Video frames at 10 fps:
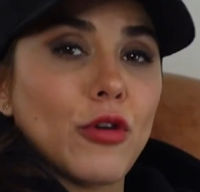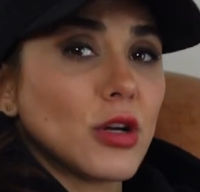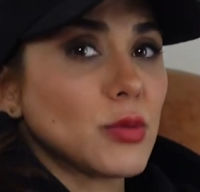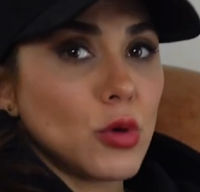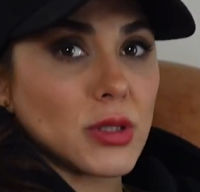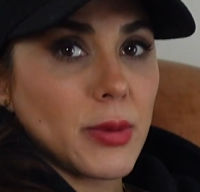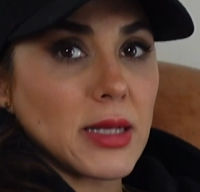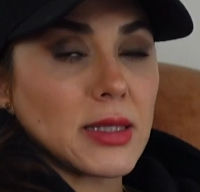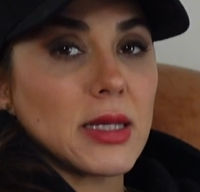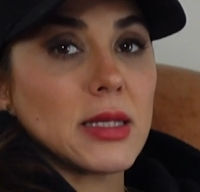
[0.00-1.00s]
For small
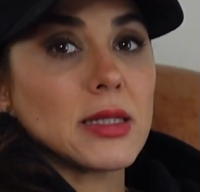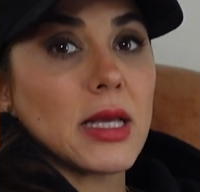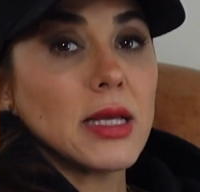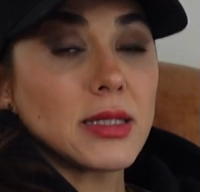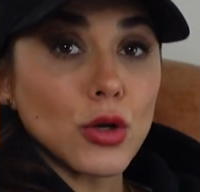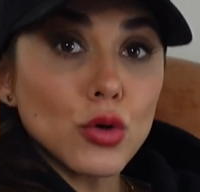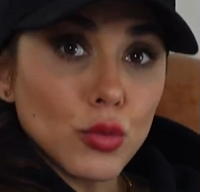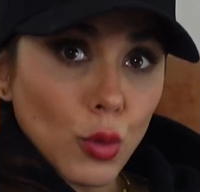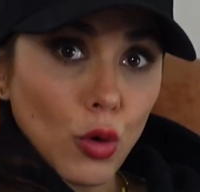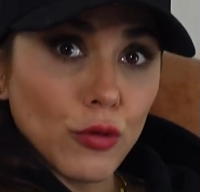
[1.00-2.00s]
spaces, it's a good
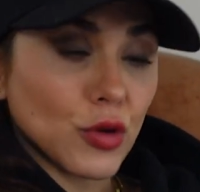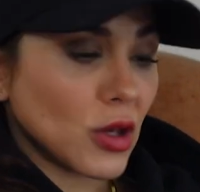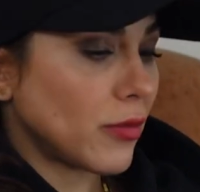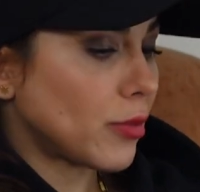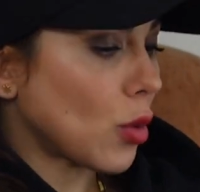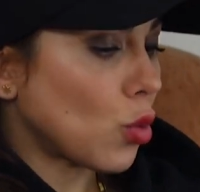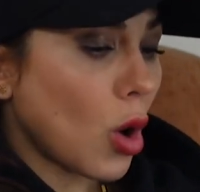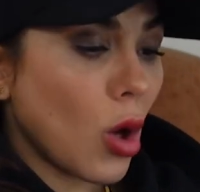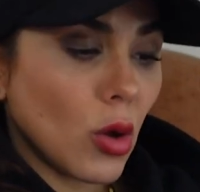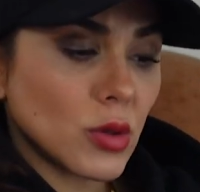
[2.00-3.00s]
move to keep the
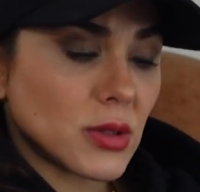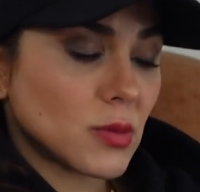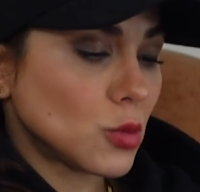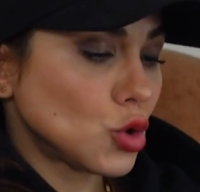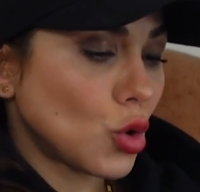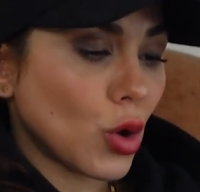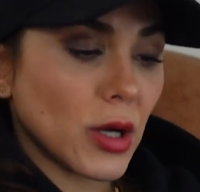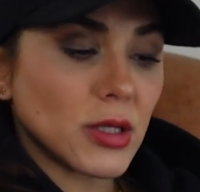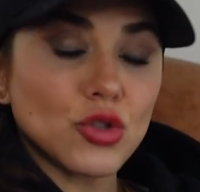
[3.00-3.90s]
walls, drawers,